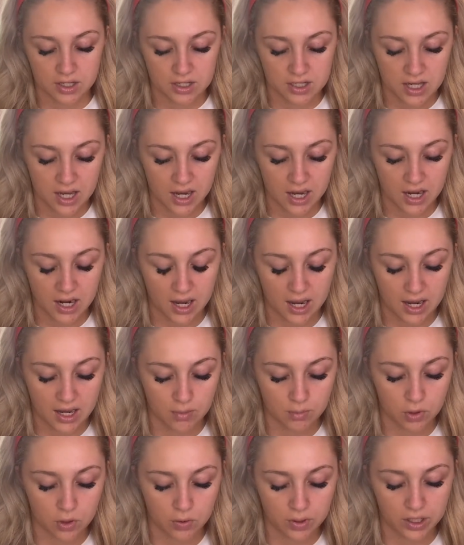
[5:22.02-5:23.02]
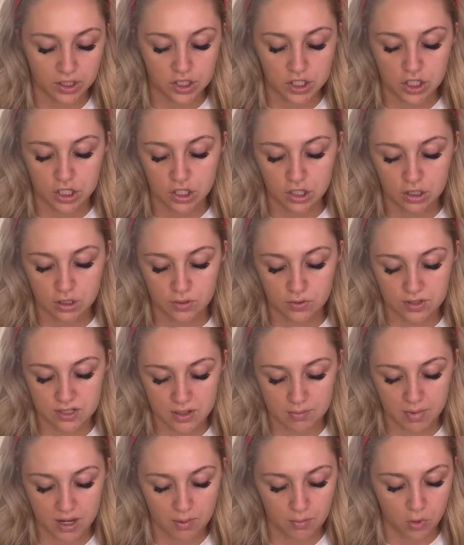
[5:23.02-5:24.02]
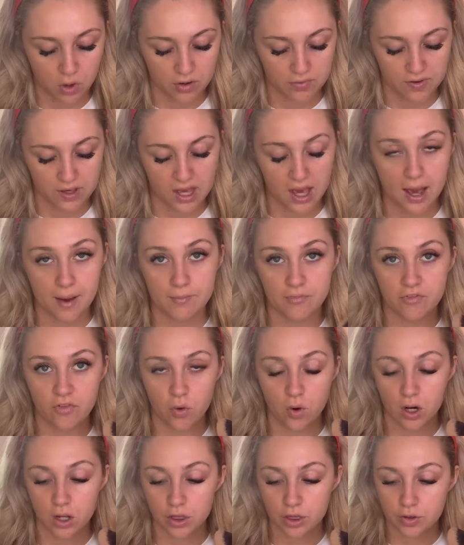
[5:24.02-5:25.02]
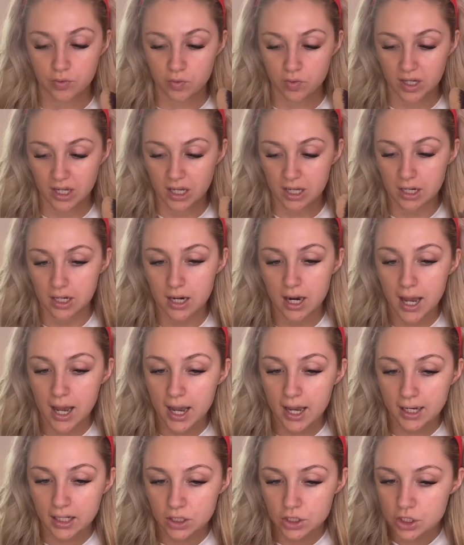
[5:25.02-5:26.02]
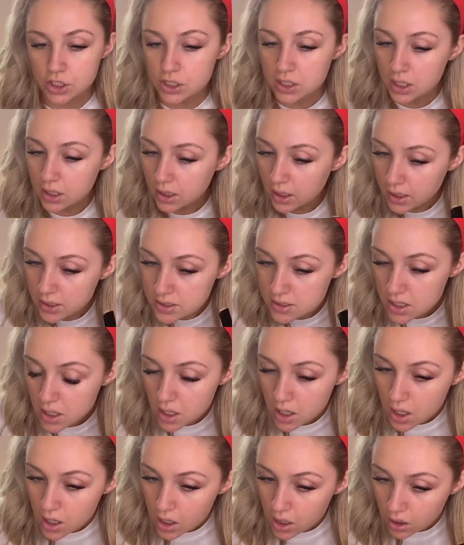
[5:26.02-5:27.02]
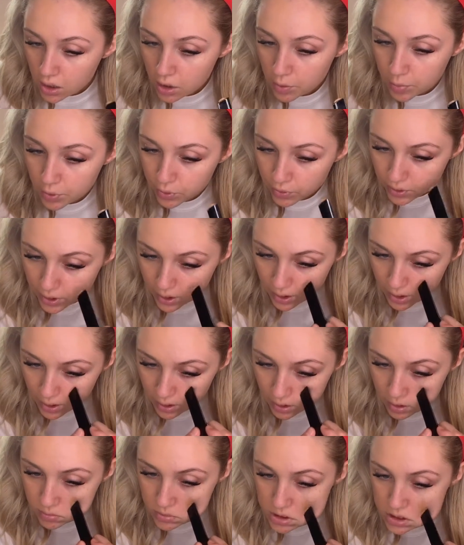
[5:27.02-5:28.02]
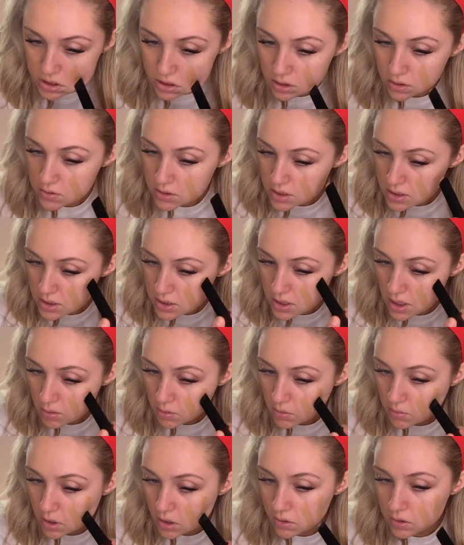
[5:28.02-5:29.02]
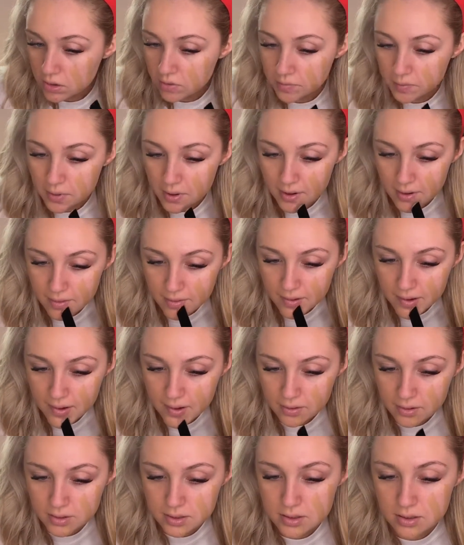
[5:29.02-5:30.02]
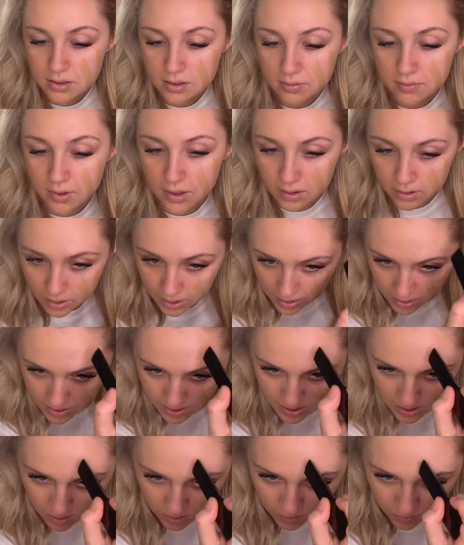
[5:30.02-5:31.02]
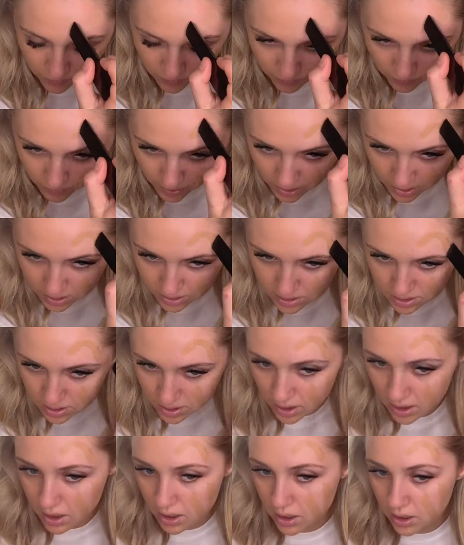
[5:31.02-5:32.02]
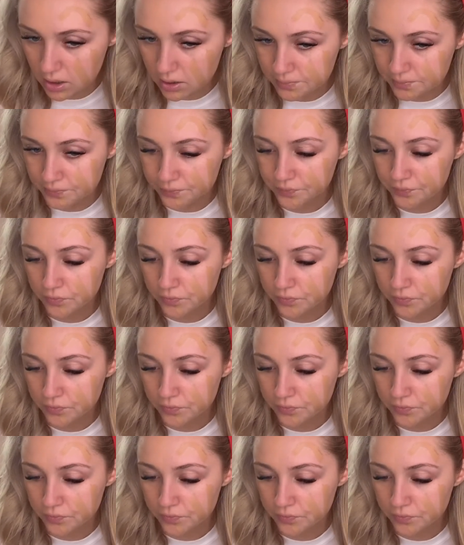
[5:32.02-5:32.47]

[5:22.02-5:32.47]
side, I am going to use my Morphe M439, just a nice kabuki, and I'm just gonna use the same amount of product. I have that nice little friend there.